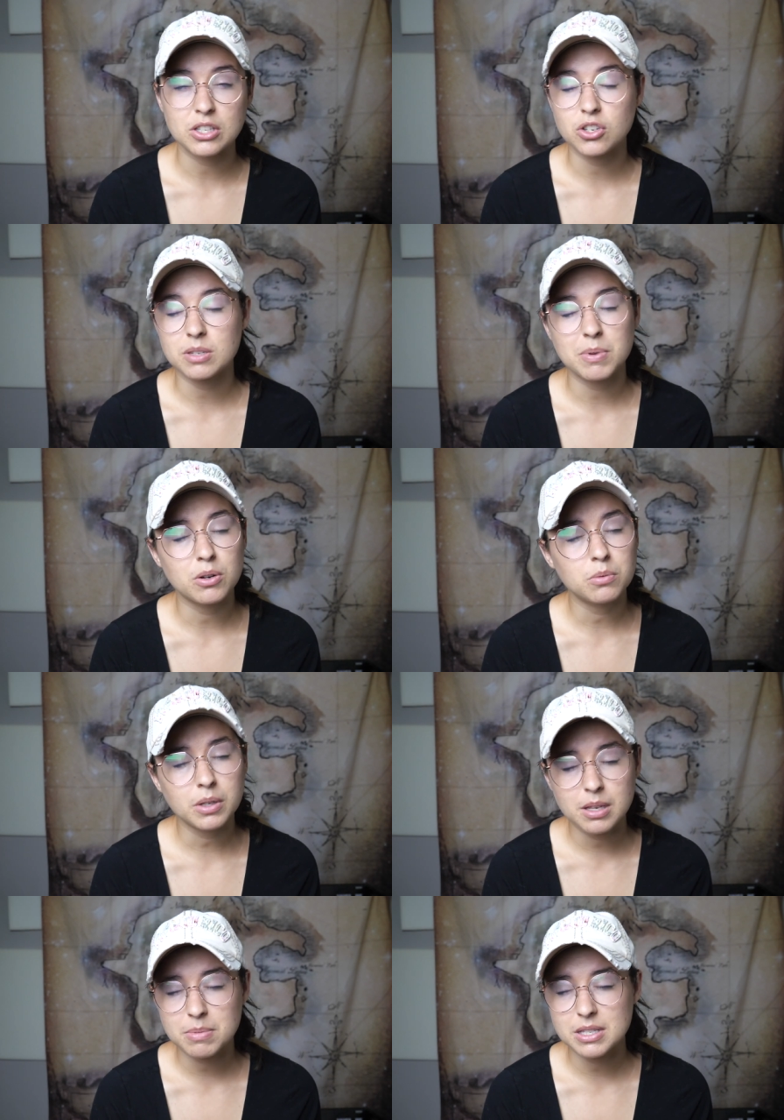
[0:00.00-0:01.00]
It's just been a
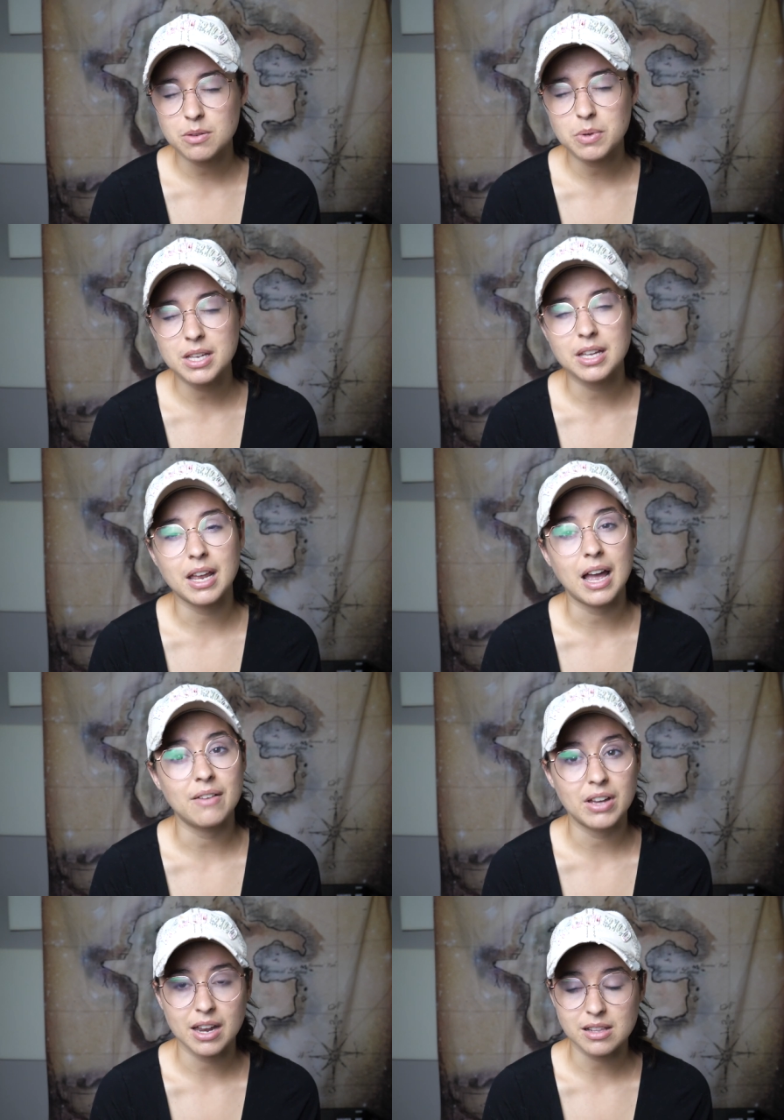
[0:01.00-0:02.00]
really busy week and I
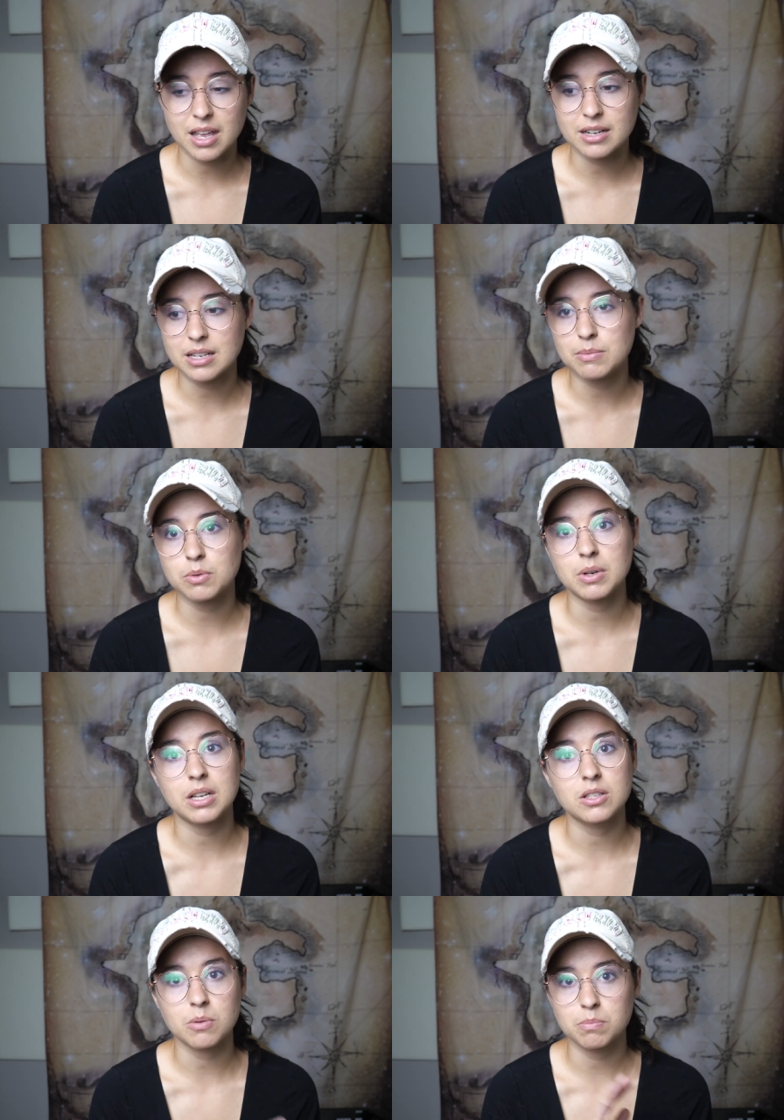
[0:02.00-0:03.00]
haven't had a lot of time to
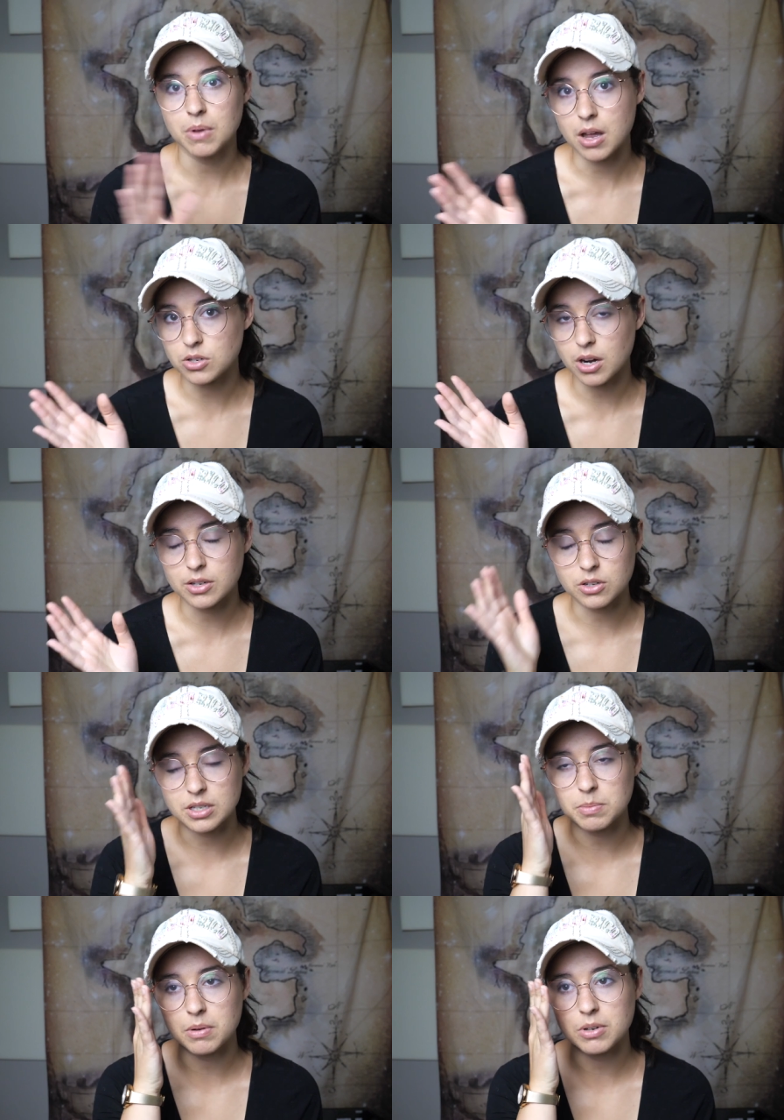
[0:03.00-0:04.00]
reading, so Hunter Hunter
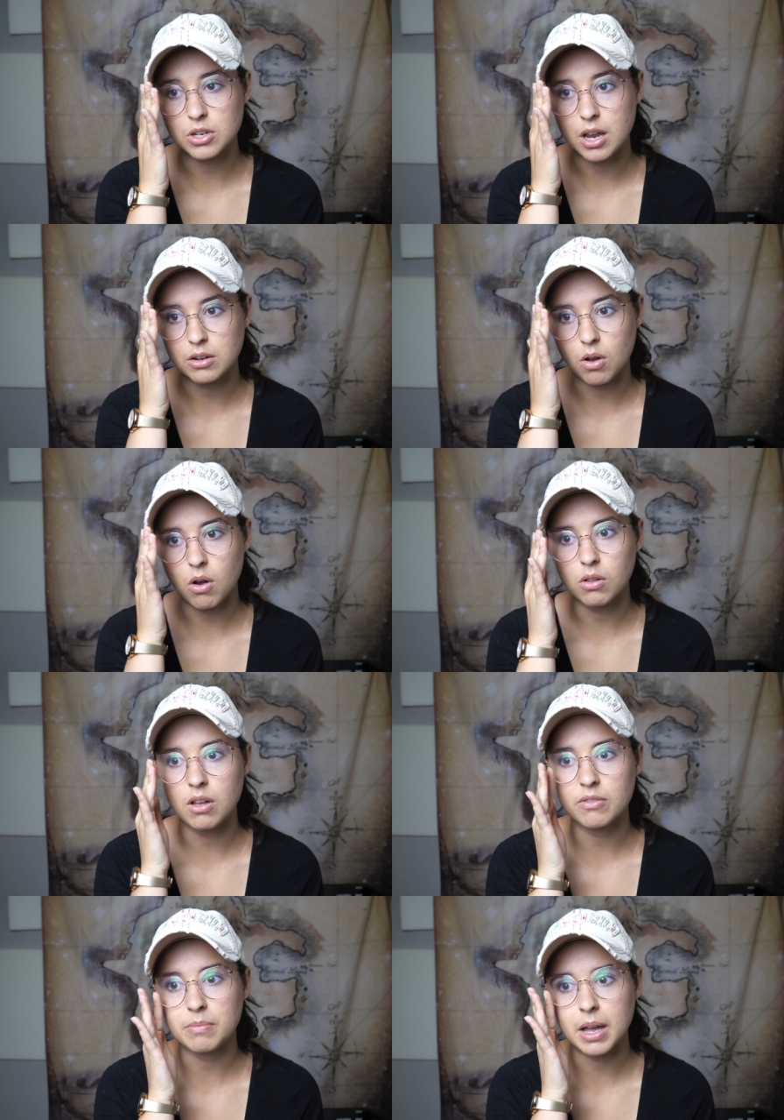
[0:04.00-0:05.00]
has pretty much gotten all
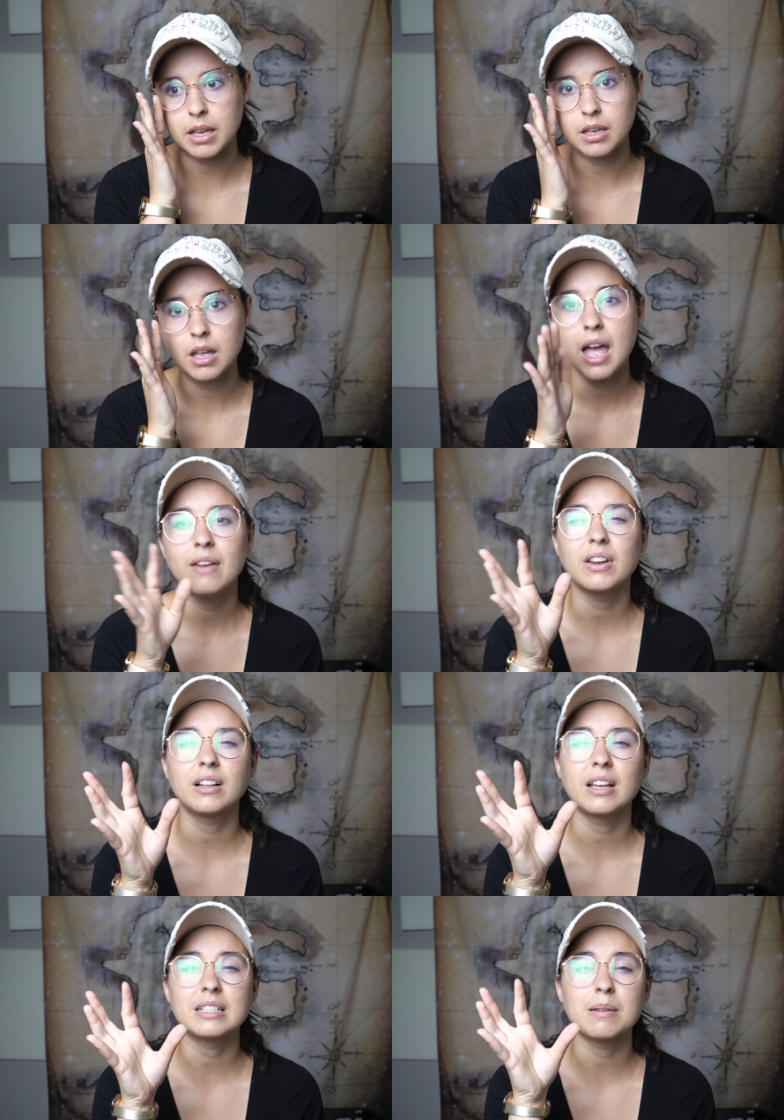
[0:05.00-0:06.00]
of my, I had
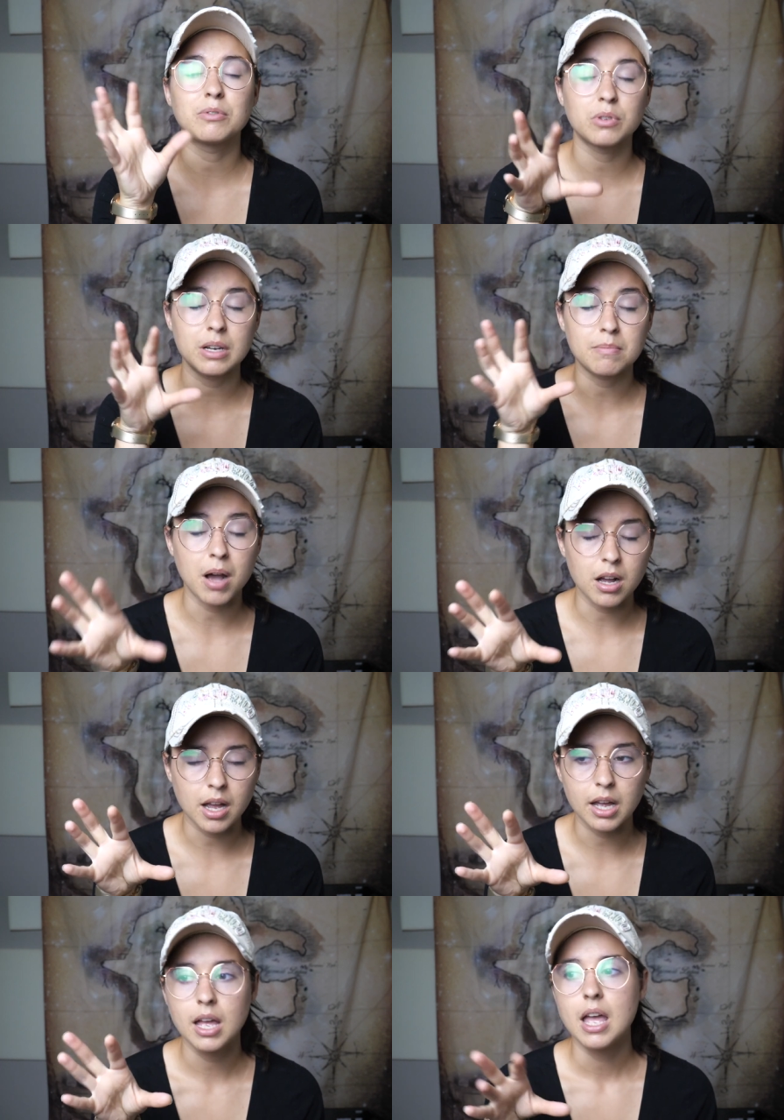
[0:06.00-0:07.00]
a lot of time of reading
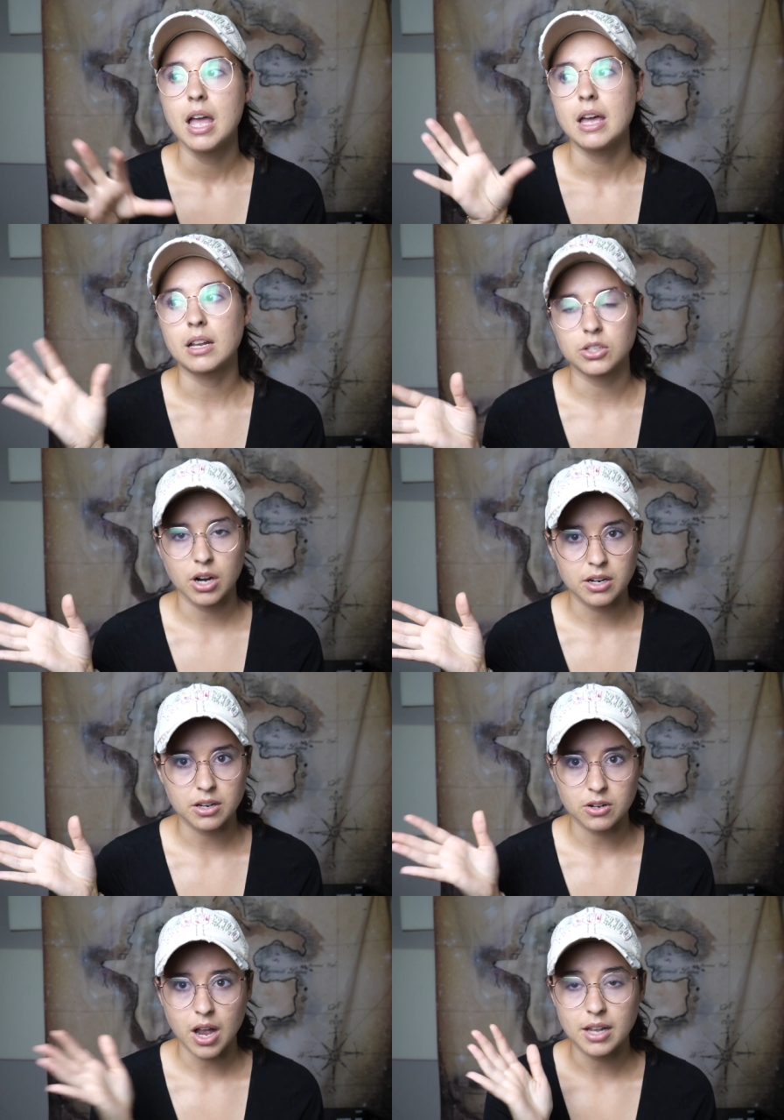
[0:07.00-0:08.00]
manga and Hunter
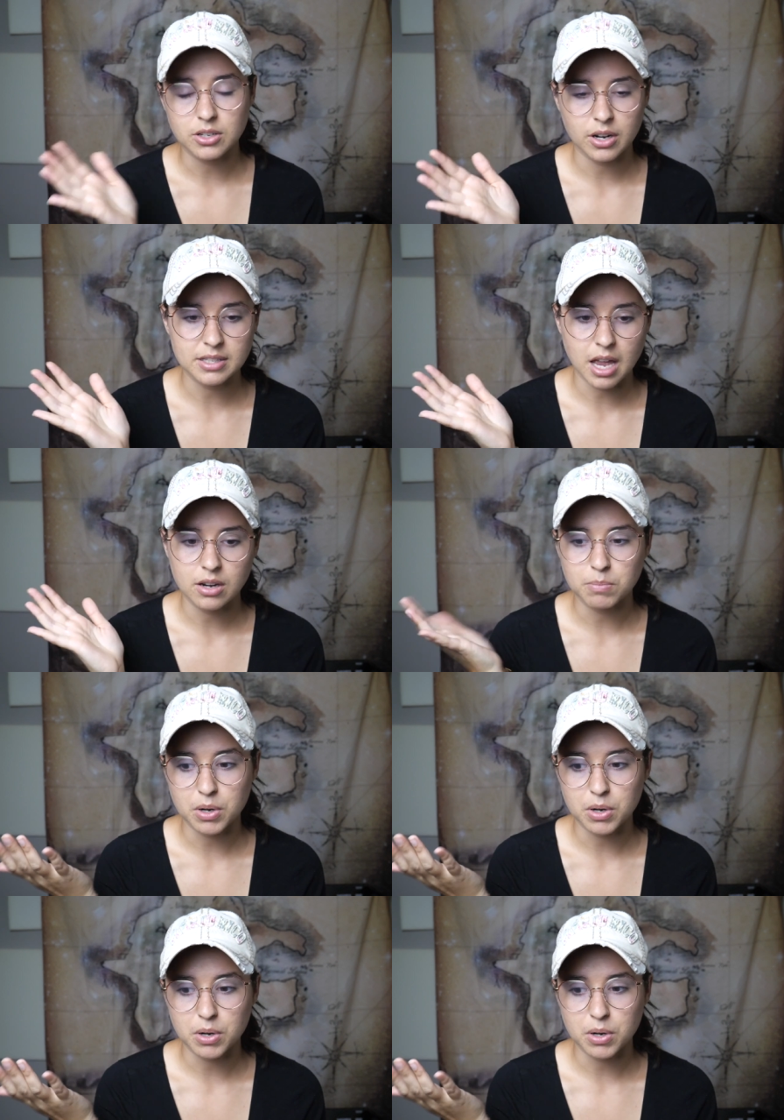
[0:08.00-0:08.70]
Hunter, Hunter has gotten